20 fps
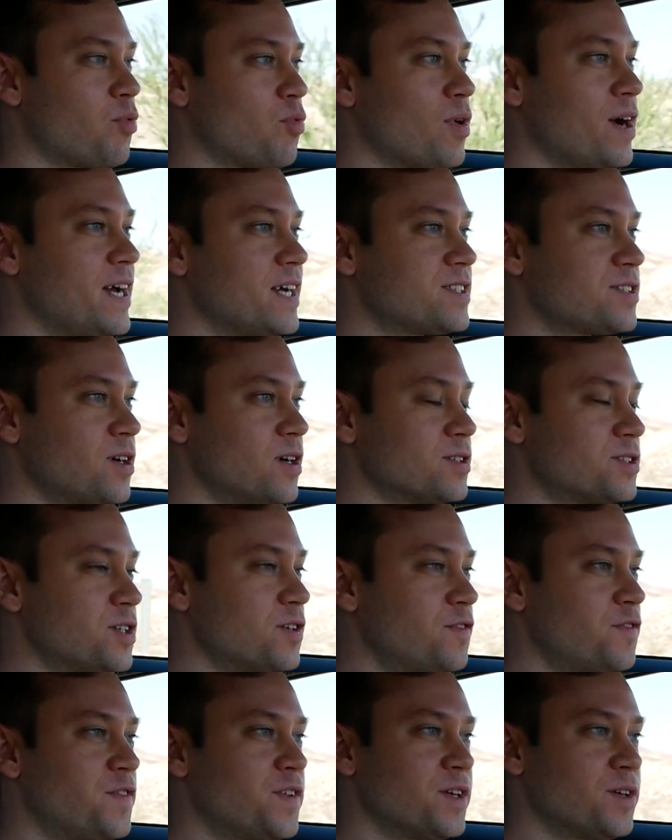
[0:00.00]
Brakes also
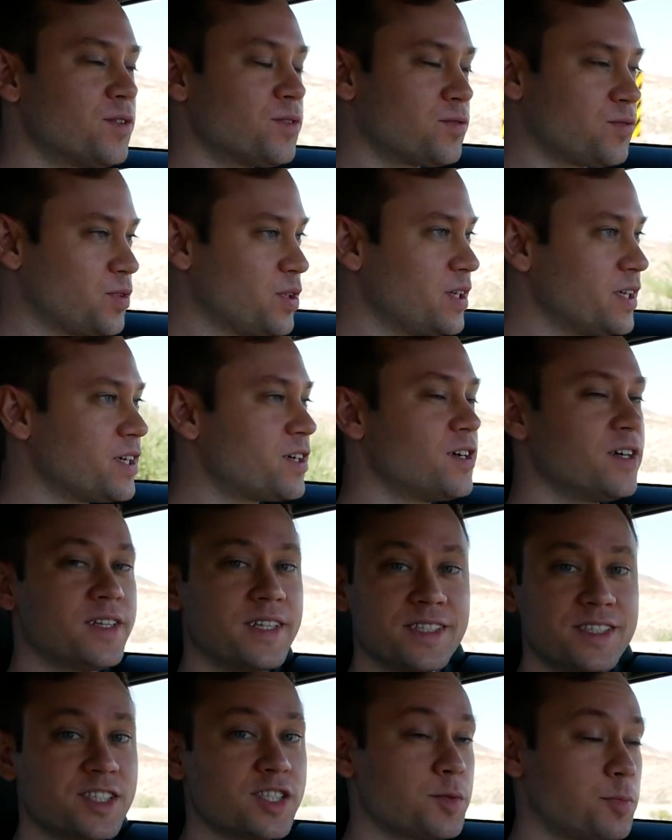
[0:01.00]
feel really good.
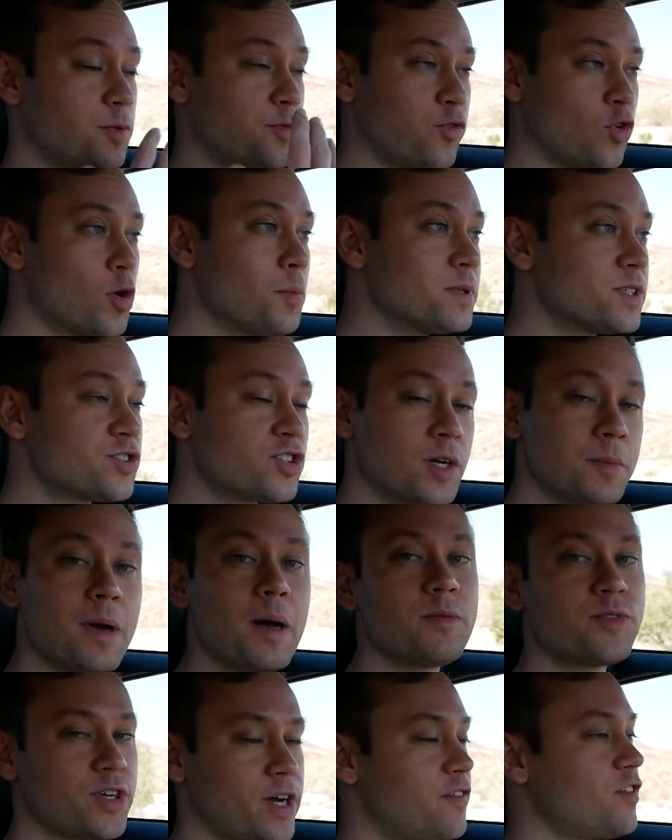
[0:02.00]
This is the performance trim
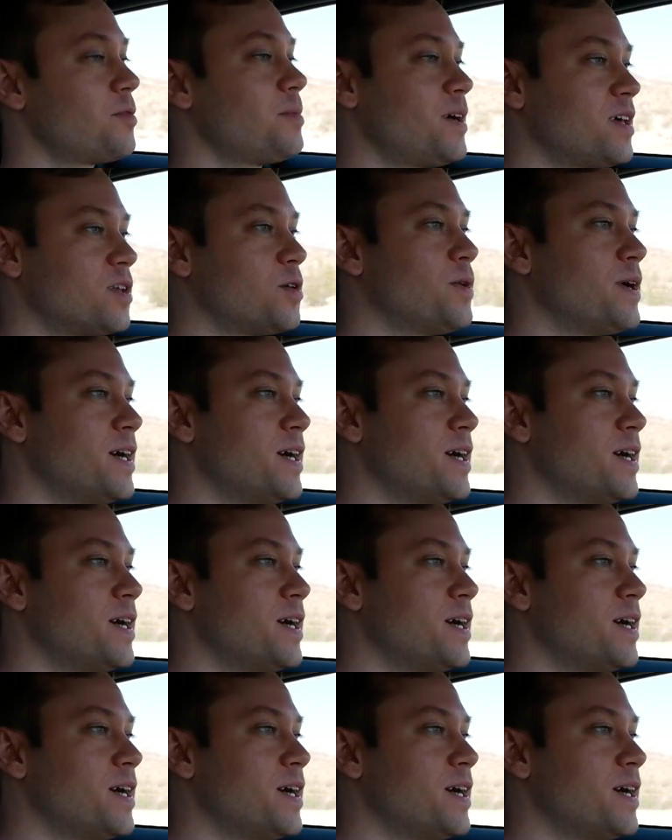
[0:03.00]
I'm driving, by the